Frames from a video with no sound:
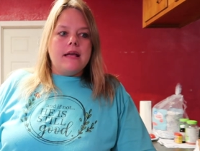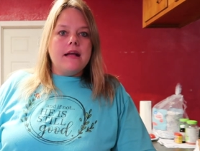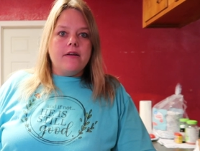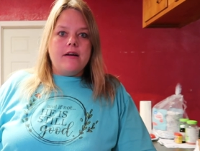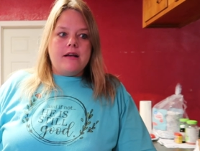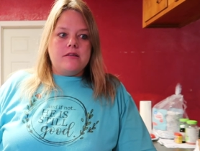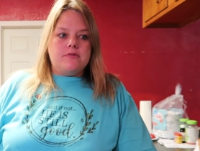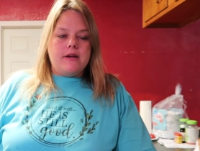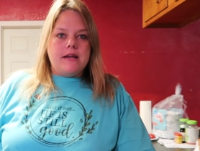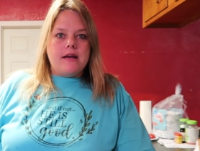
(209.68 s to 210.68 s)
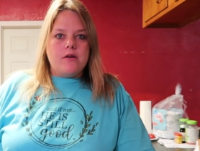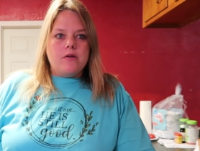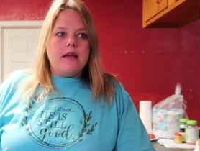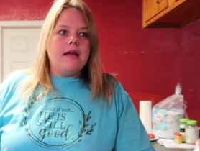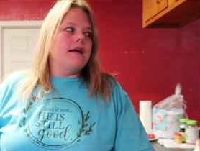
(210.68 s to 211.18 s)
in our house right
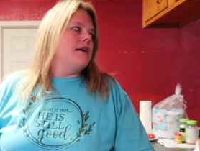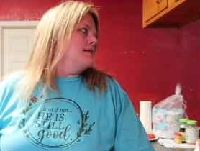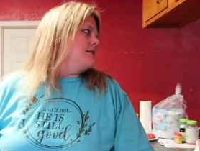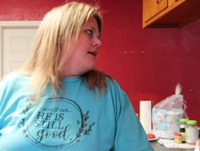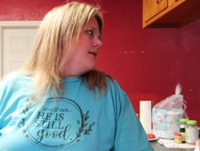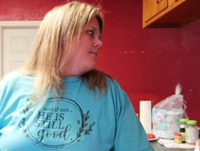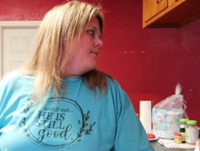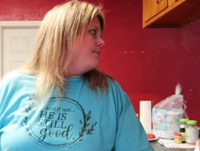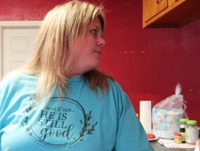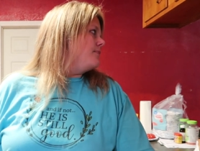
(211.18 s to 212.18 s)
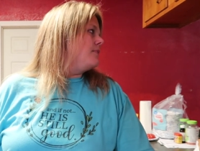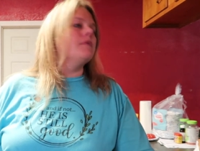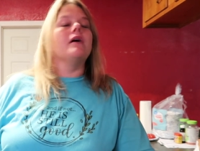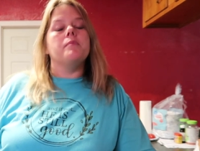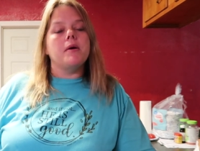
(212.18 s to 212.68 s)
now, and
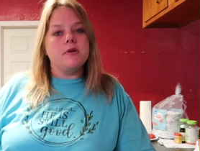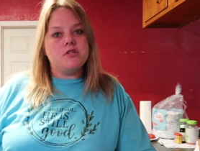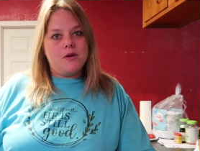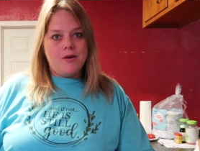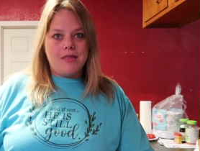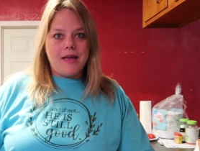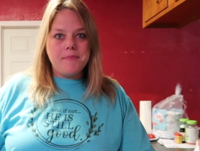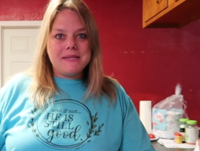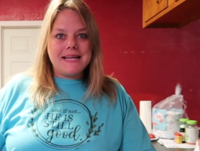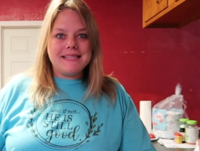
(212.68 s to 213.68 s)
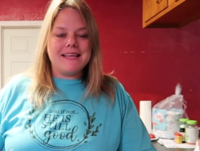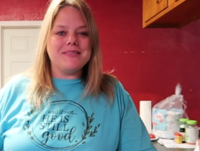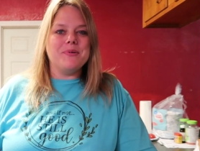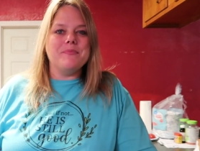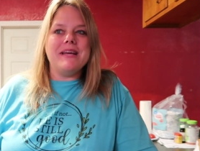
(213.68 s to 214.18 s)
probably show you the updates
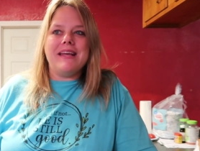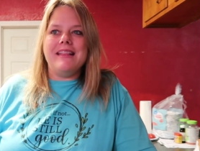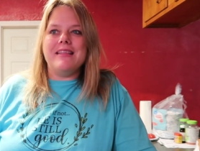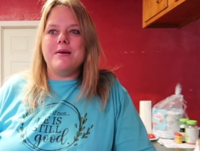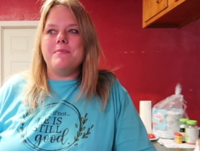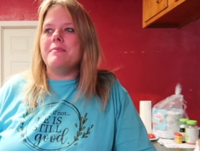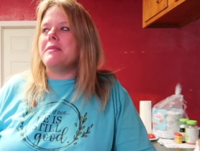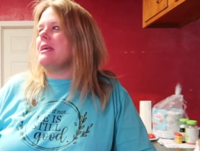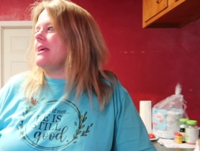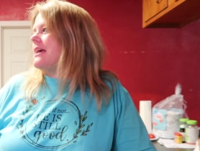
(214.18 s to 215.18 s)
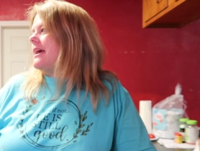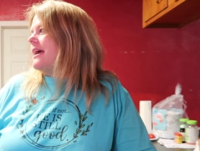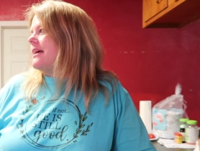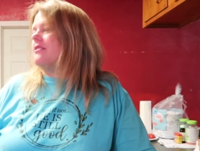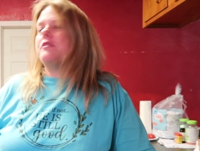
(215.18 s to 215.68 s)
as we're making them,
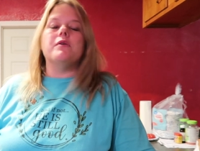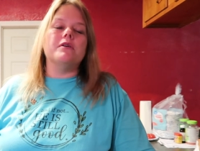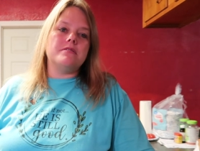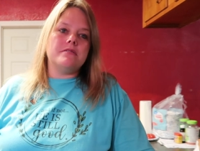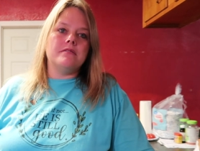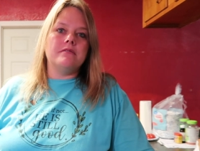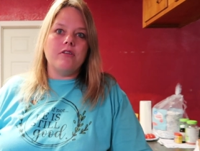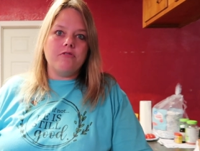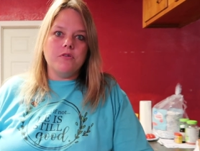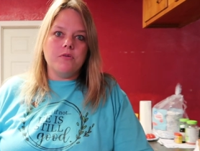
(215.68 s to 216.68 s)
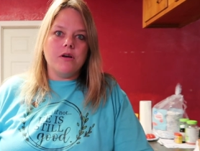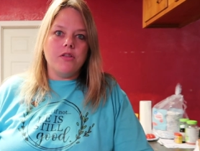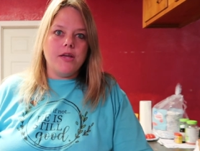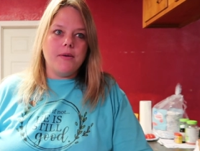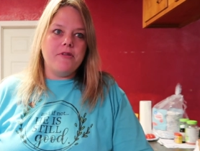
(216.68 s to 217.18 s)
and of course the food, all
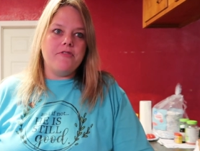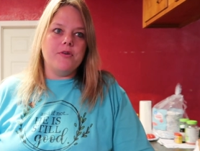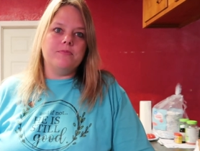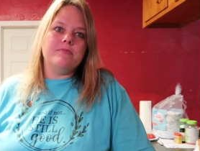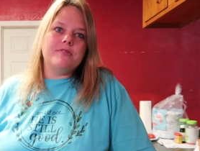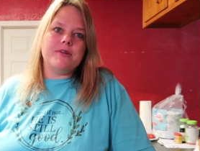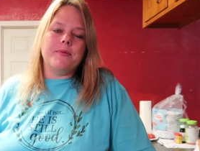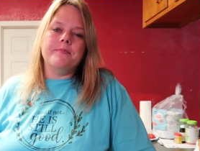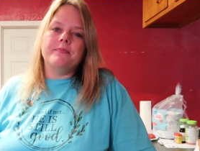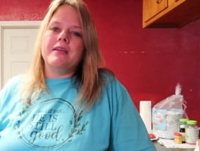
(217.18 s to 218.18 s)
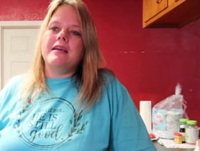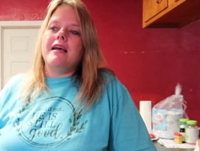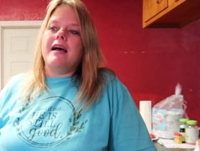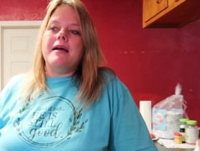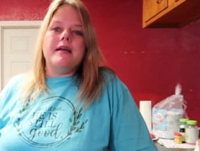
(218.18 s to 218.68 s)
the yummy food. So
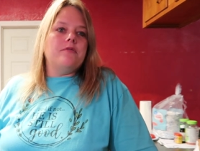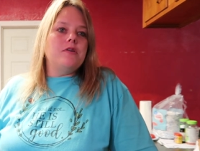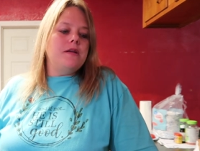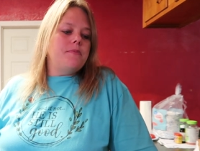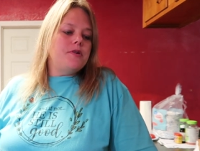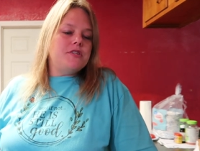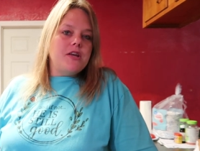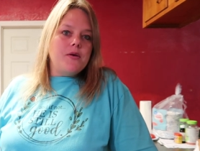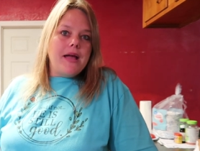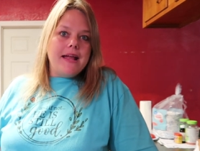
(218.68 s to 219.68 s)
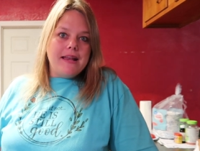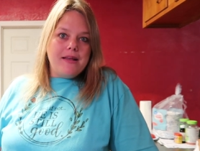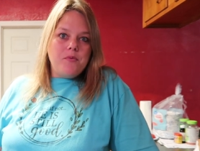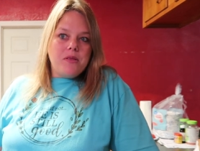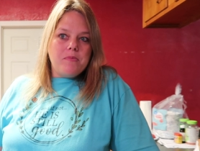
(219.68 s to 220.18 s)
I really appreciate you hanging
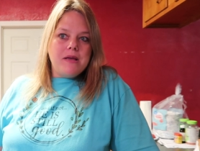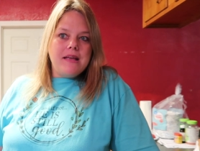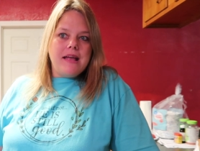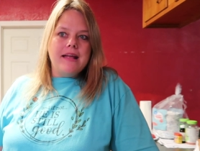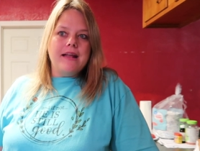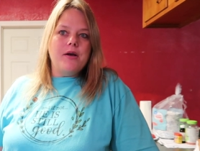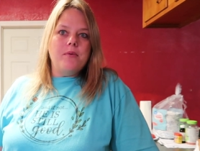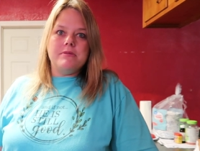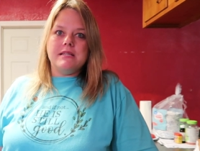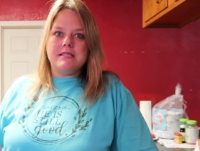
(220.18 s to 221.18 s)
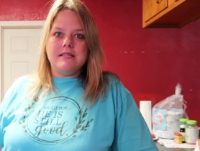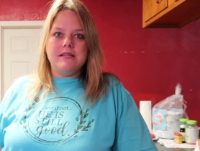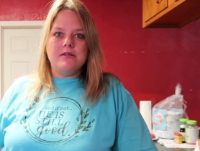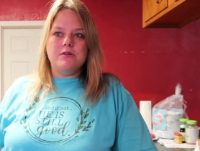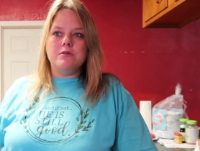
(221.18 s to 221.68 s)
in with me, and I hope to see
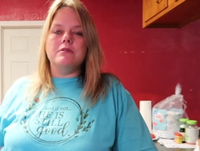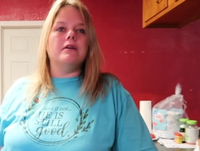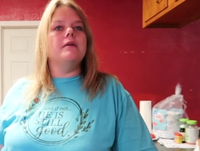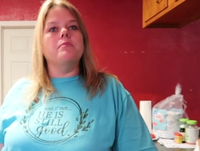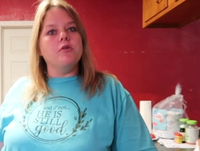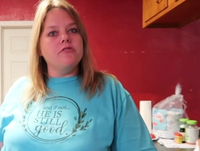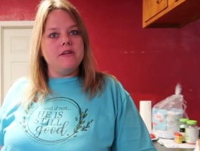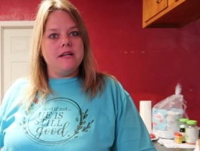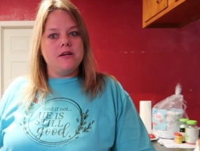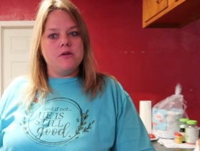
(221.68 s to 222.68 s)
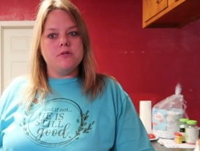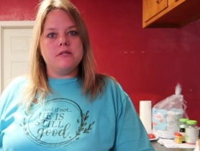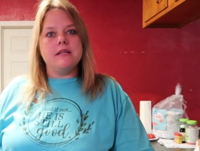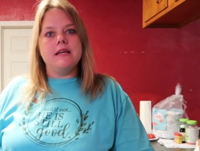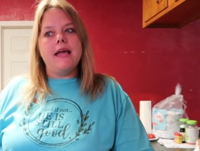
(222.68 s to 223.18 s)
you on more
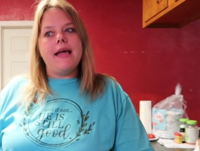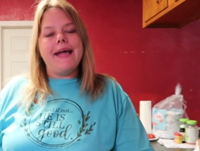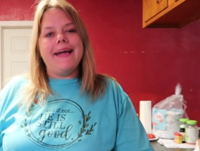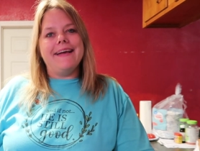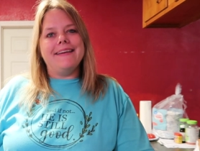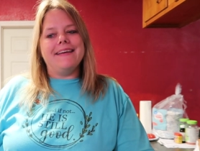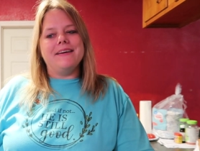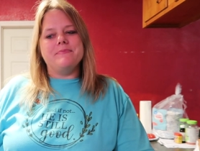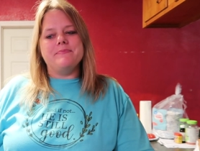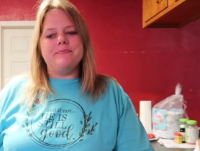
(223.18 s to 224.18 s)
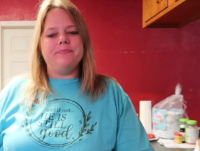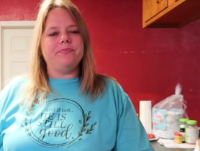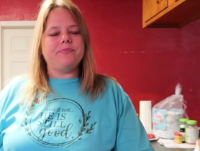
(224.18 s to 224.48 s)
videos. And